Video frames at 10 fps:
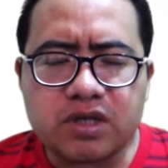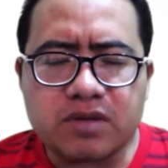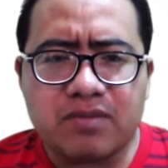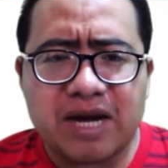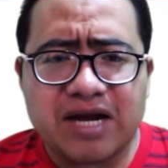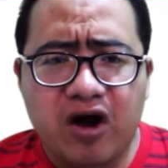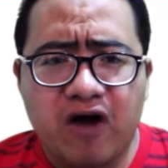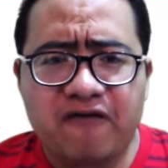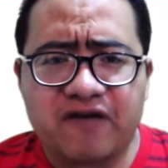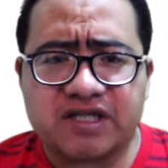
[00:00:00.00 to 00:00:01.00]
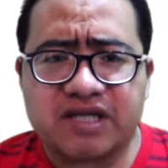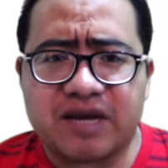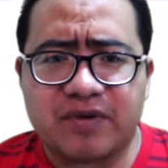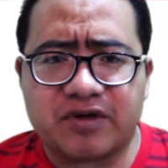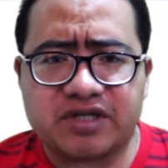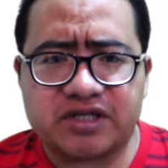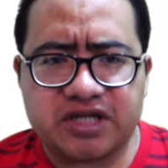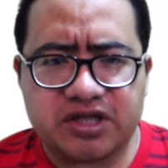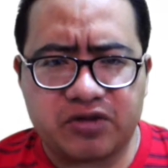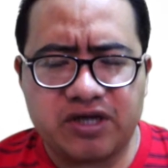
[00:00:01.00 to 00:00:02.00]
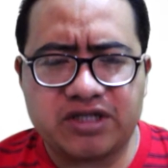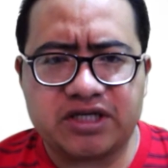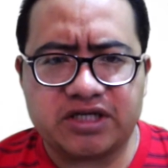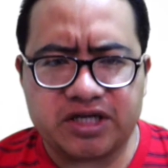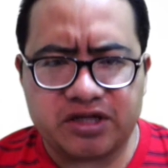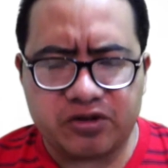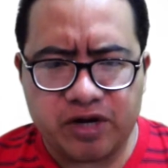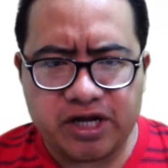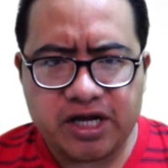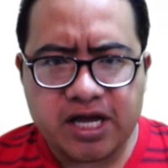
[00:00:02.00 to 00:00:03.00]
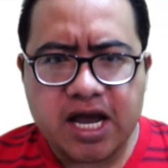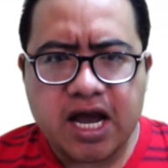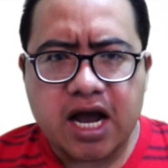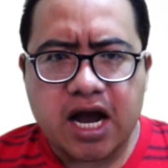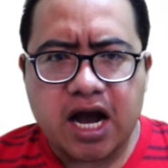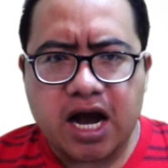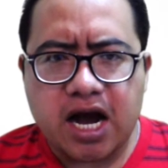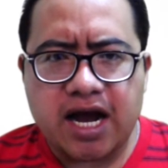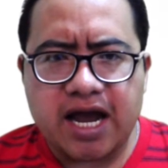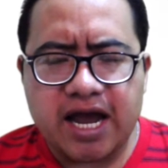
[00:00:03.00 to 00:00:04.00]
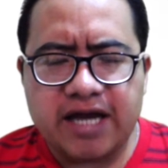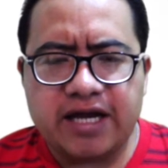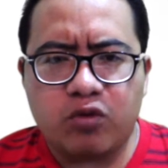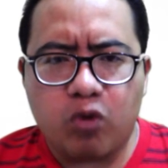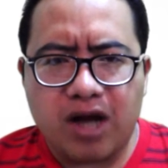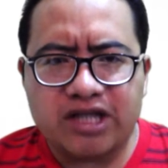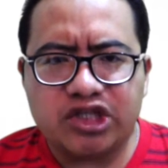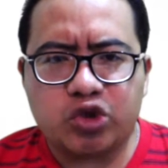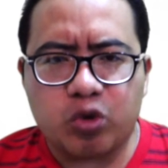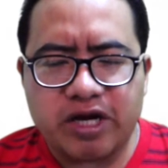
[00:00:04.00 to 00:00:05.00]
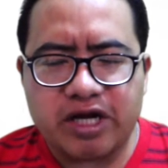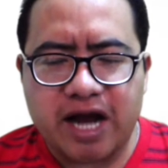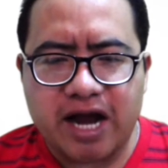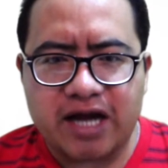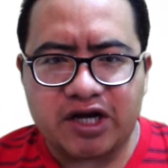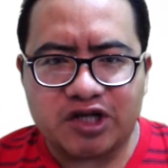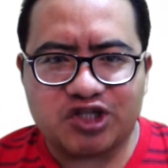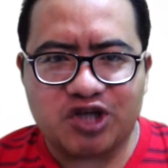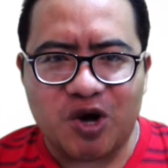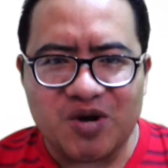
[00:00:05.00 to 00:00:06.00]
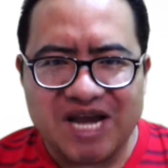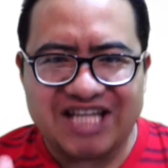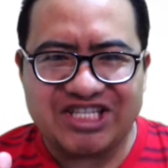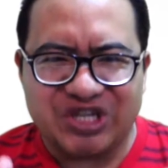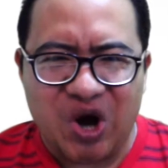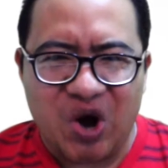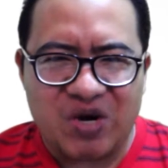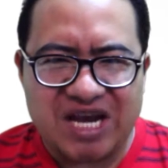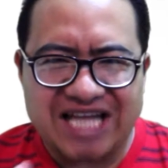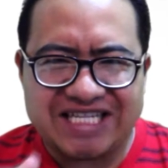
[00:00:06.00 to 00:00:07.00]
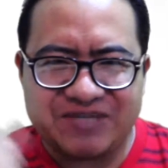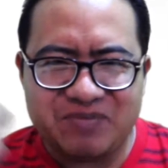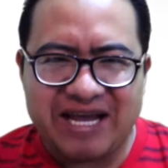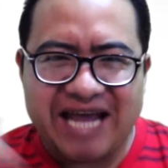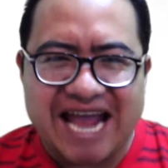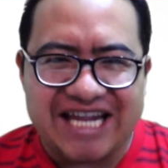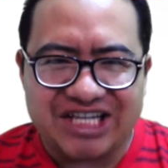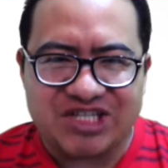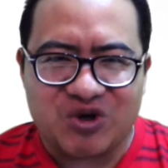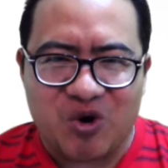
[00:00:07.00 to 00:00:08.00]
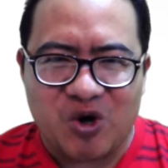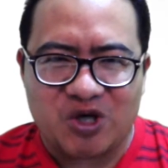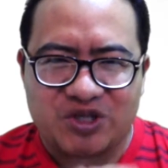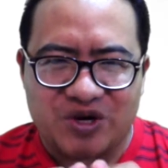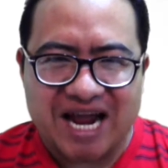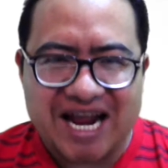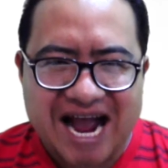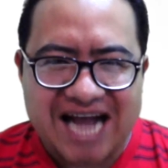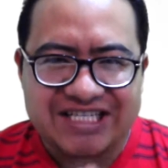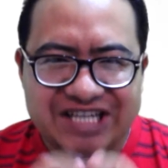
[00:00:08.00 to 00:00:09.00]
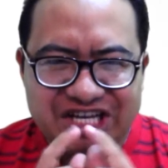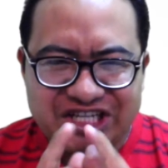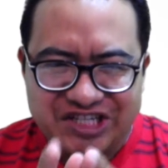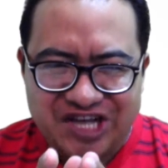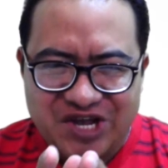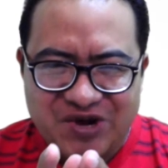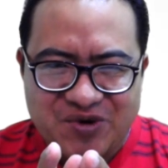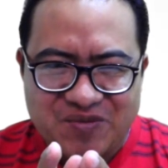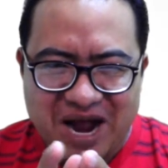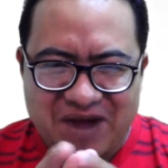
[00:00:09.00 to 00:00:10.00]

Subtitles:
my office number 6363-8129. So let's go, let's begin this course, okay guys? See you, bye